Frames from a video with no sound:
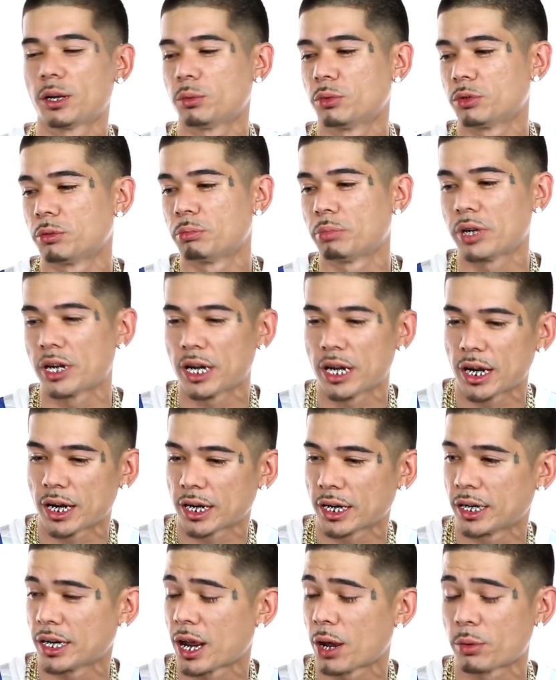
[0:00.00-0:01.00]
It was
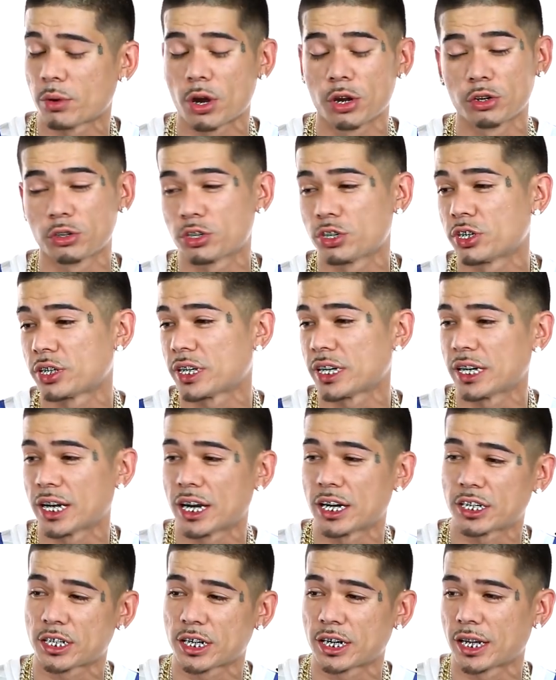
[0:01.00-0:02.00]
big and I always used to see
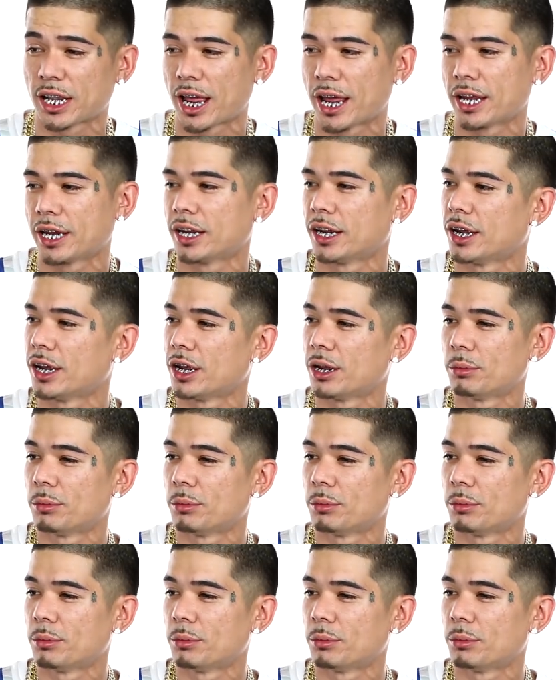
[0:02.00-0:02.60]
that shit like,